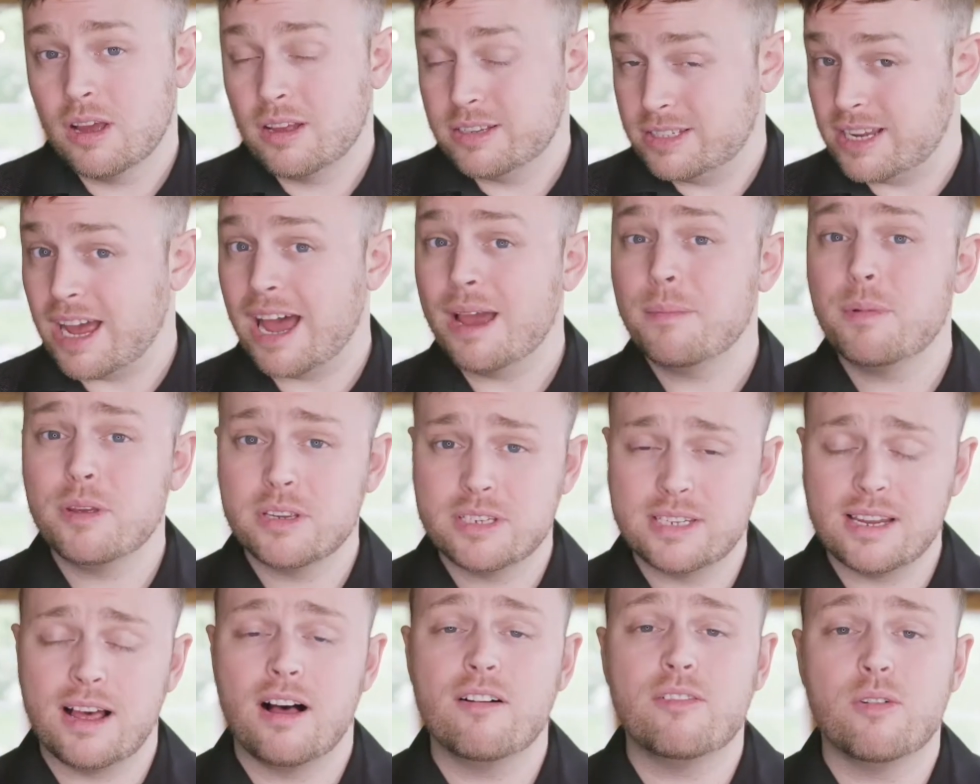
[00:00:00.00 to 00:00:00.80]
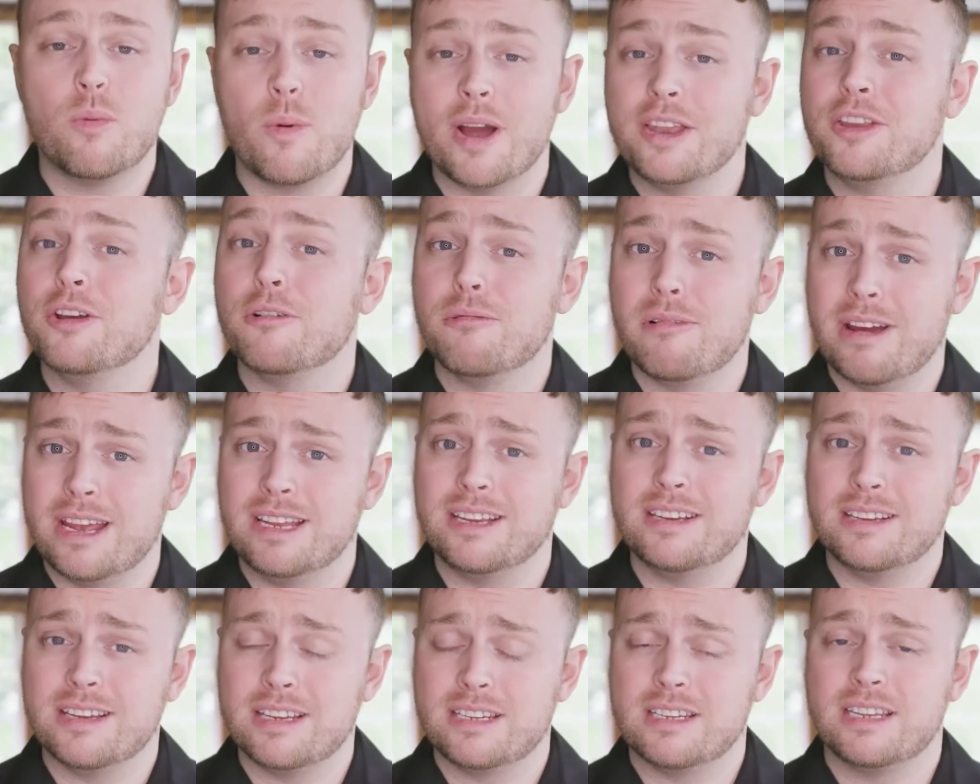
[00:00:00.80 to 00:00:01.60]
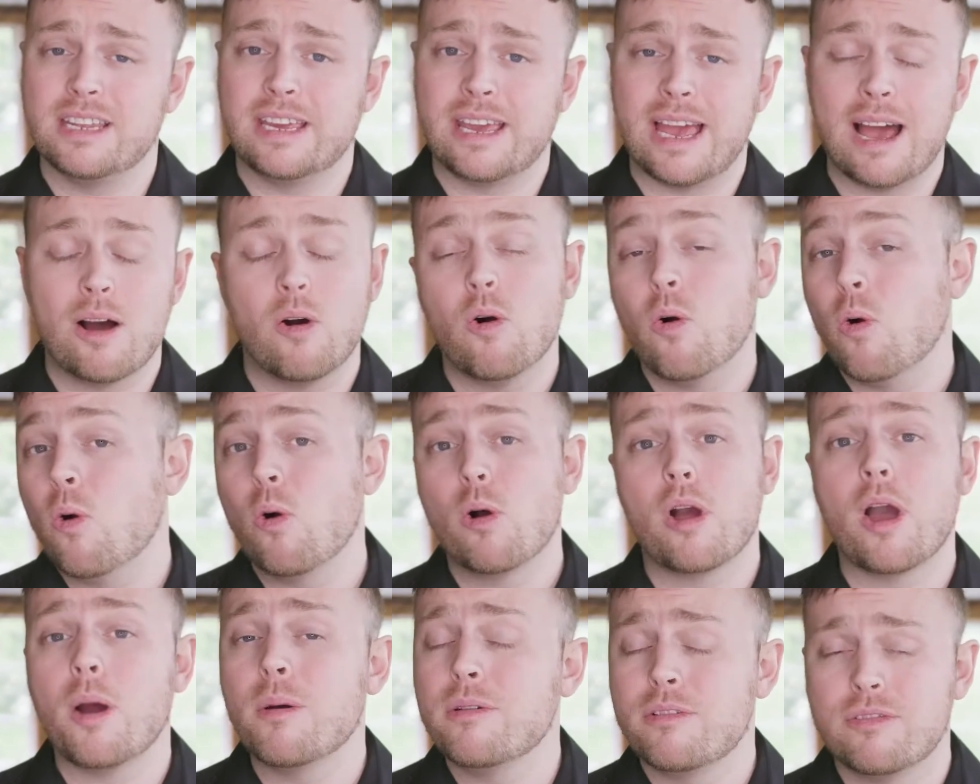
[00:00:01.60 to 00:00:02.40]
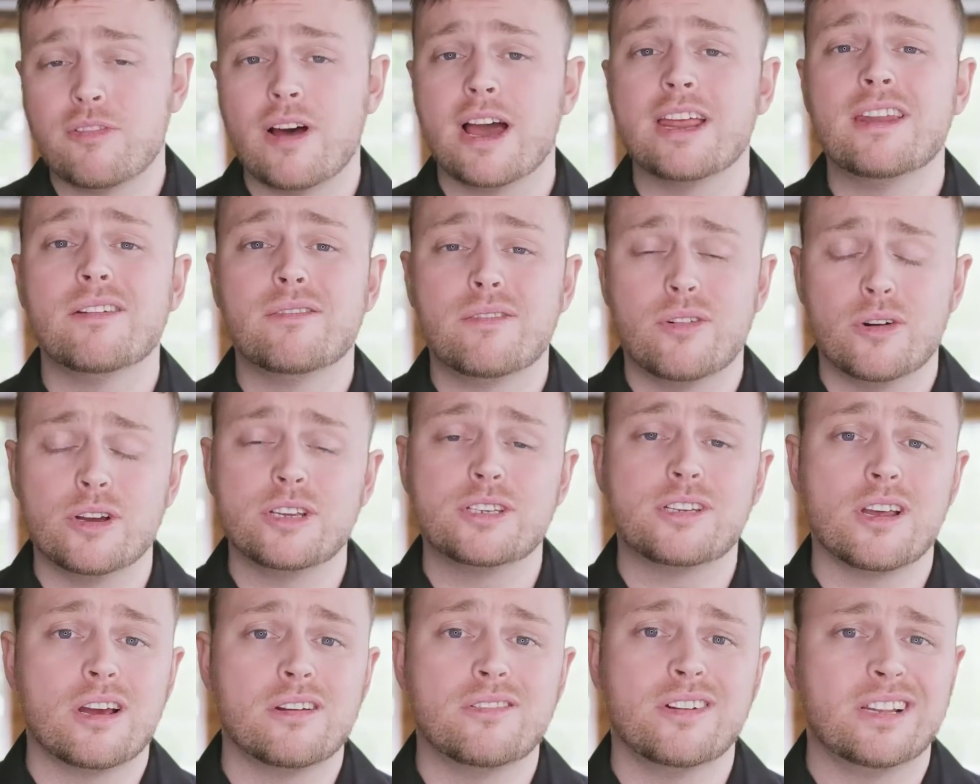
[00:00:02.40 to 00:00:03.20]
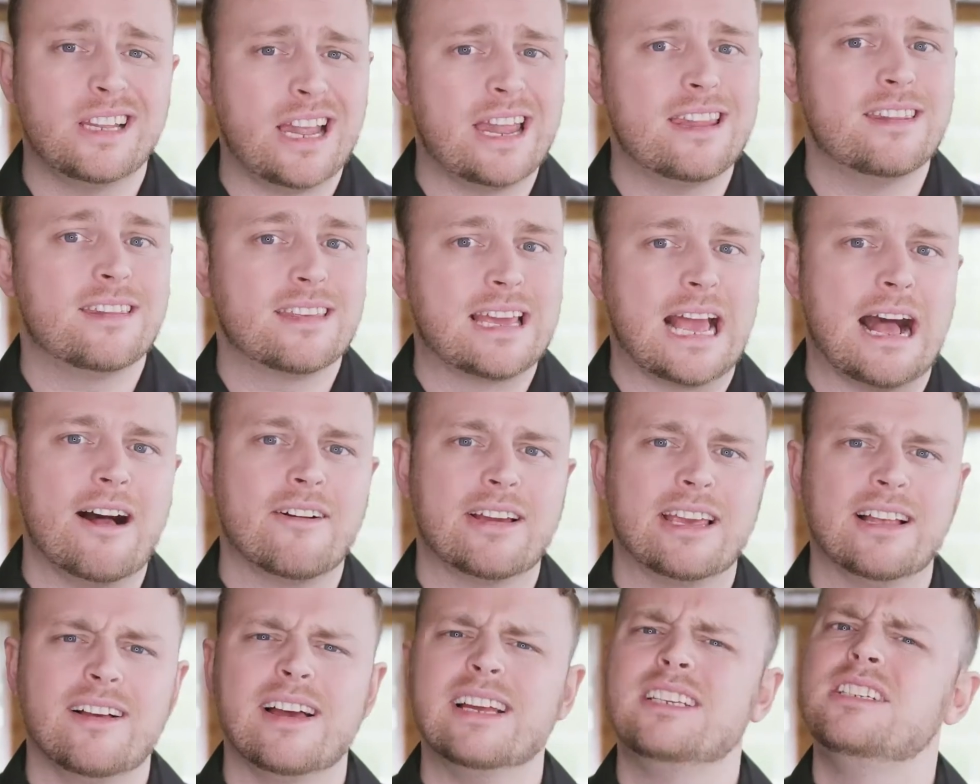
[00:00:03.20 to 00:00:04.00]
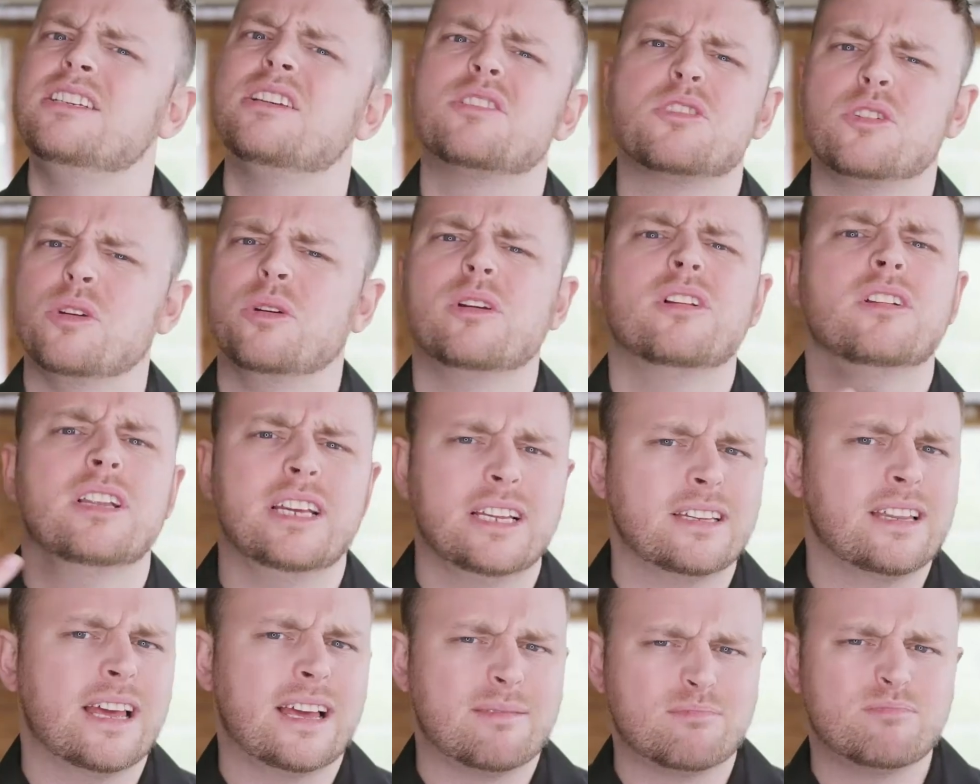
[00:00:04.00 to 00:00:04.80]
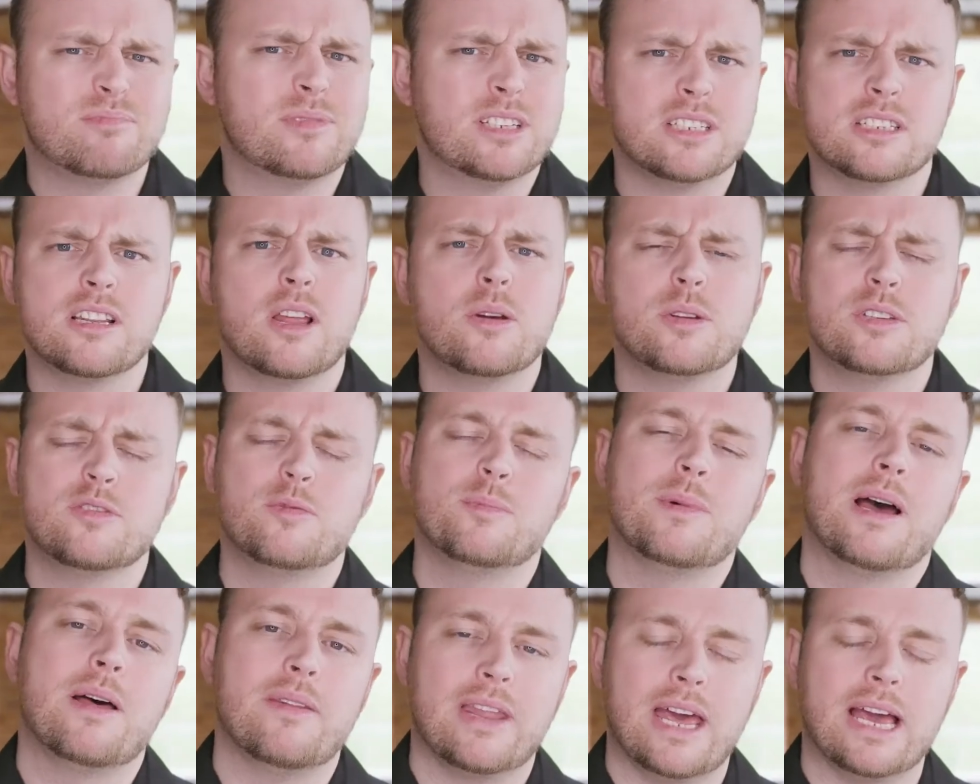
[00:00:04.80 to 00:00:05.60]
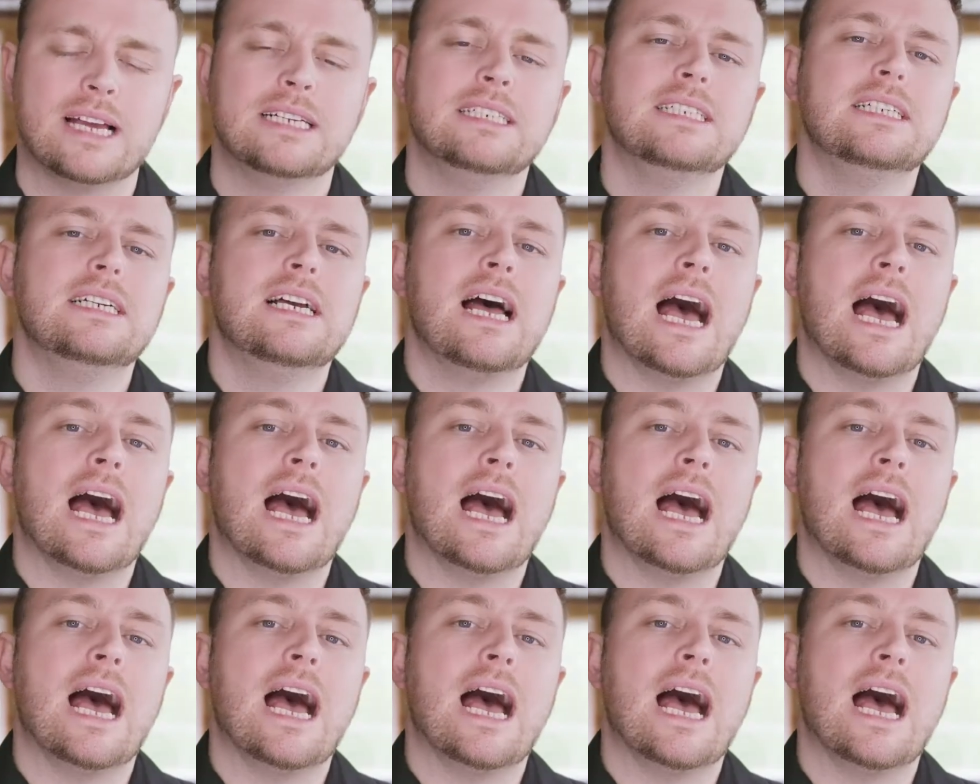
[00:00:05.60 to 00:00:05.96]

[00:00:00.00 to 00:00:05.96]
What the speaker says: Time yourself when you're reading this thing out, or go and find a voiceover length calculator. Just Google it, there's loads of them out there.